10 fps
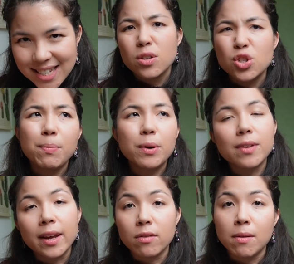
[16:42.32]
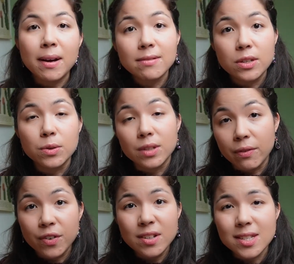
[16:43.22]
So both a grammatical
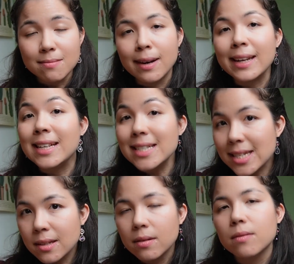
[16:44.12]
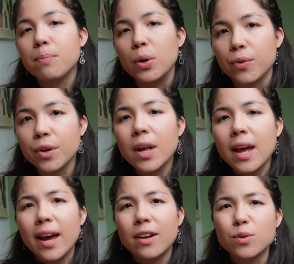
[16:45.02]
difference, monies, plural,
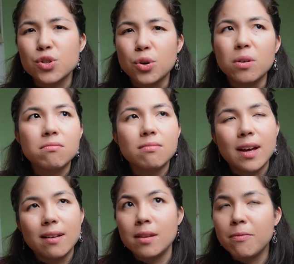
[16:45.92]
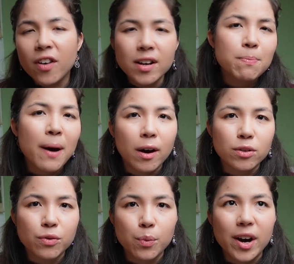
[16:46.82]
and also the first
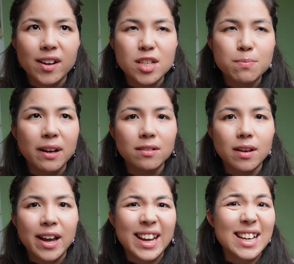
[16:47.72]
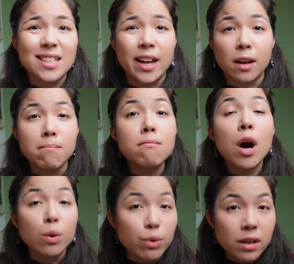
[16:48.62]
part of the word is spelled, I guess, like
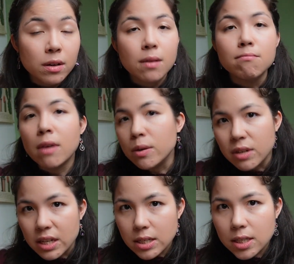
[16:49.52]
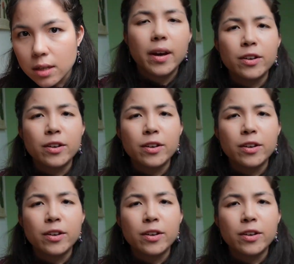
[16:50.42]
moan, monies.